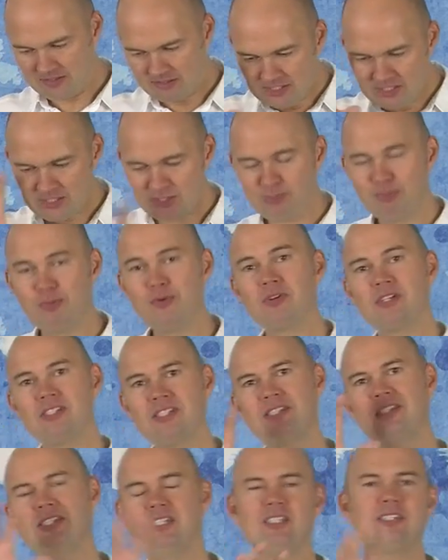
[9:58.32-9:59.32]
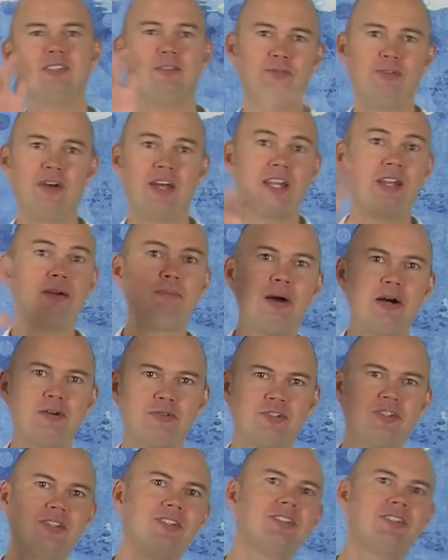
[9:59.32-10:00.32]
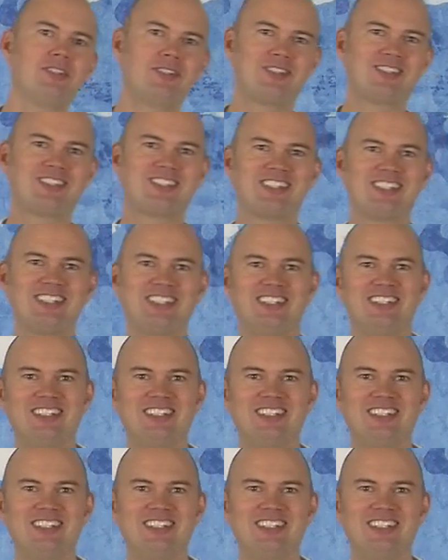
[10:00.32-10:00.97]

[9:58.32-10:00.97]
This book is testifying about Jesus,